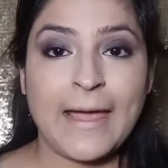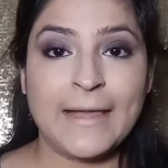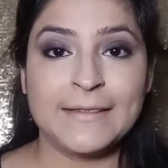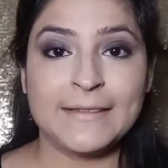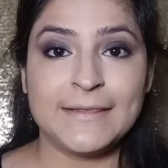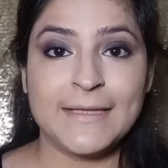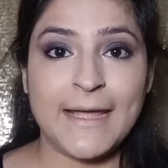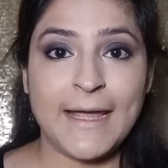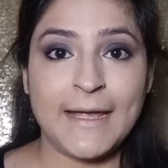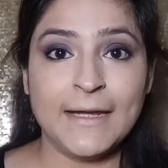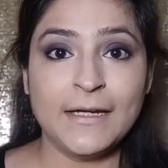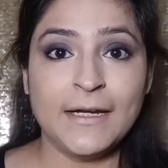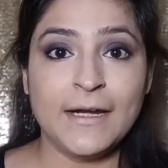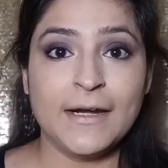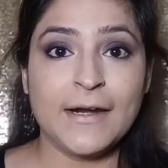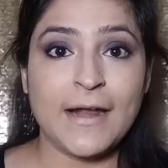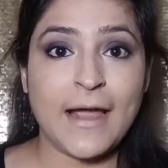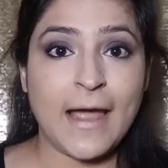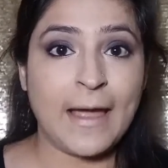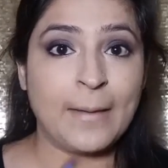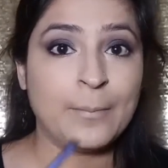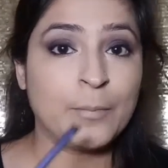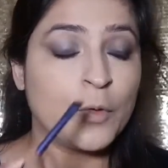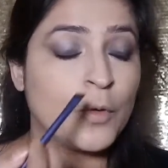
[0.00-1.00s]
and then
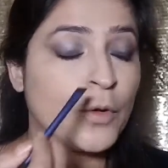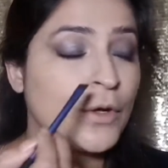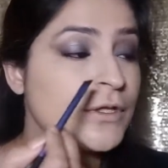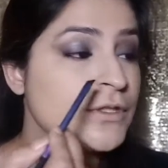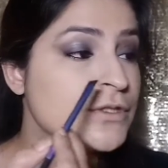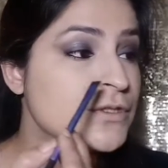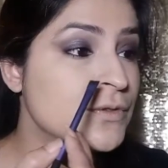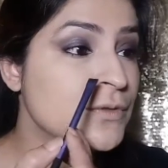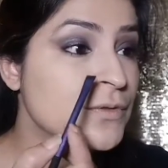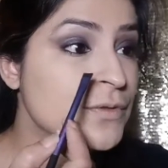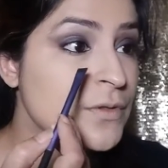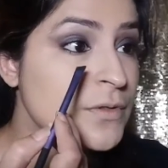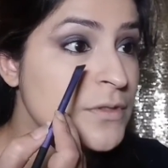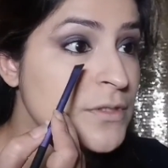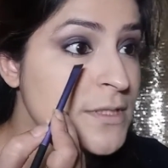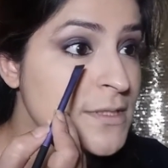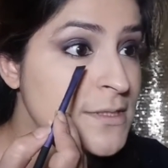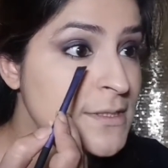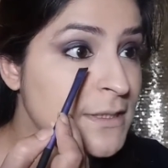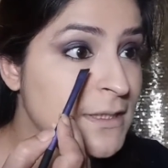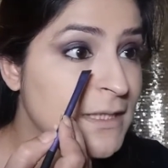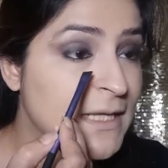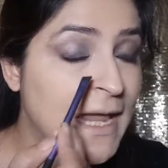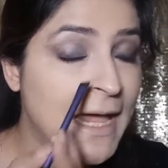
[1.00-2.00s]
I'm going to
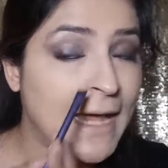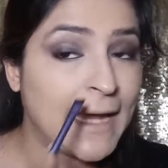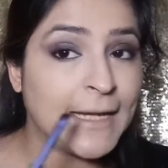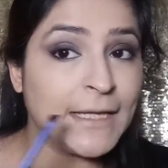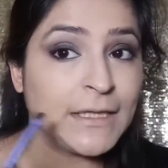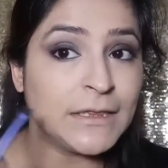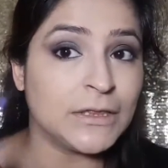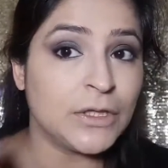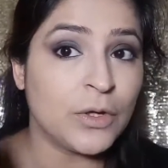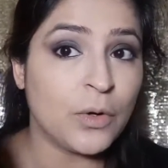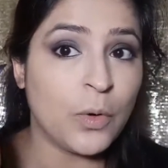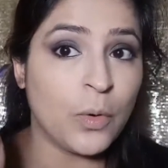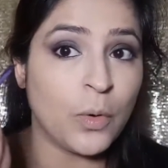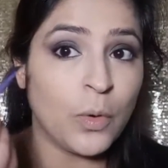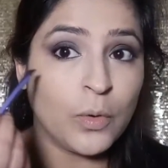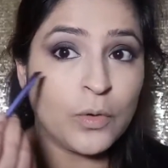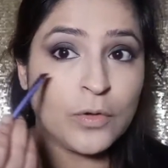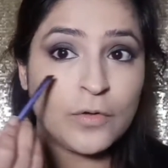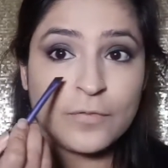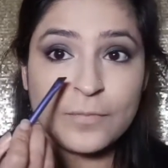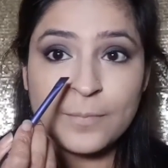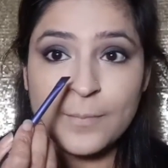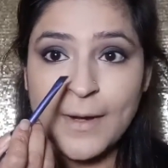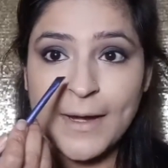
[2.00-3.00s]
just line the
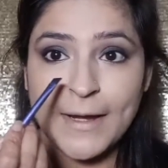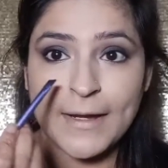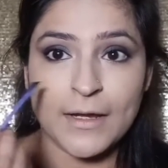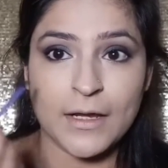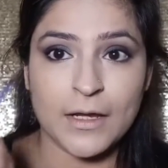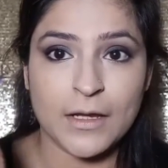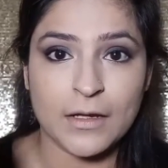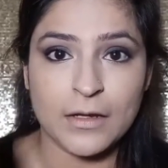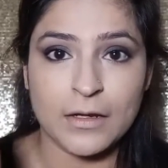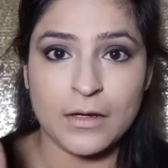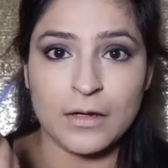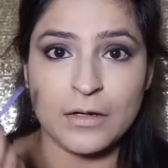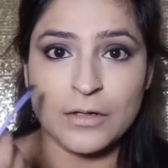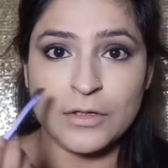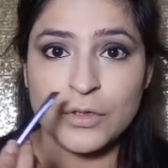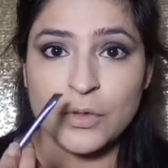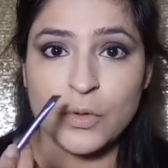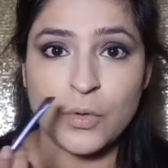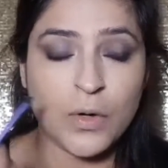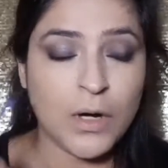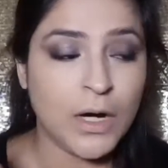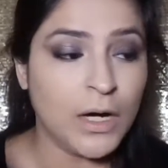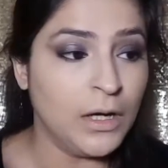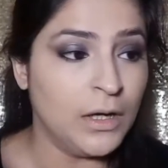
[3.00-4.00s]
whole of my
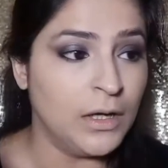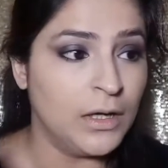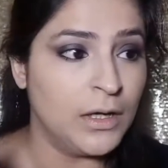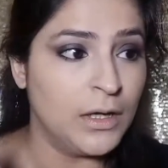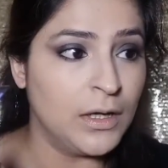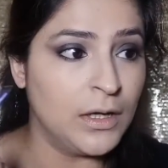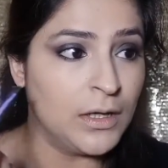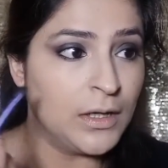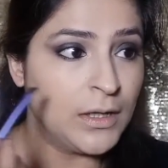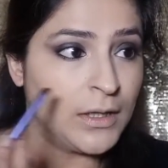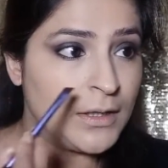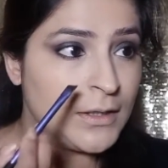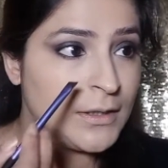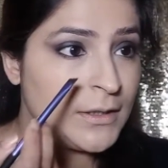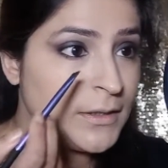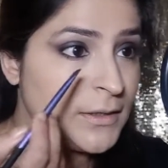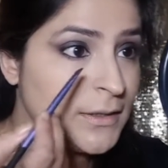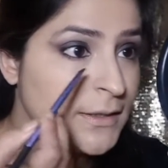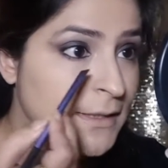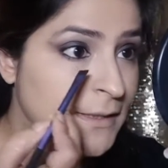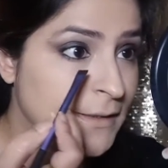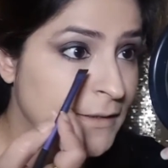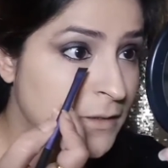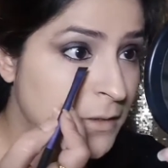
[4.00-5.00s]
lower
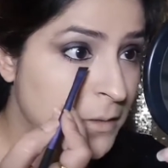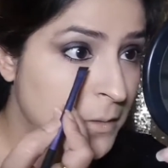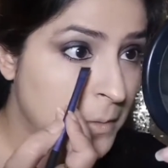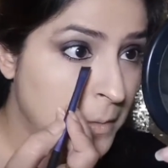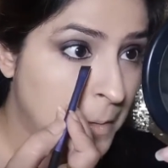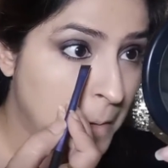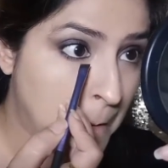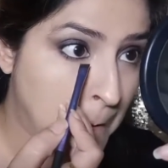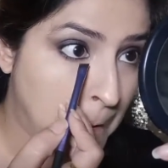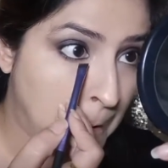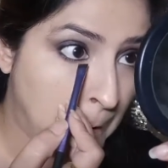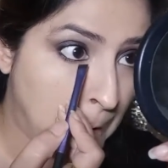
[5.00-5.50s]
lid.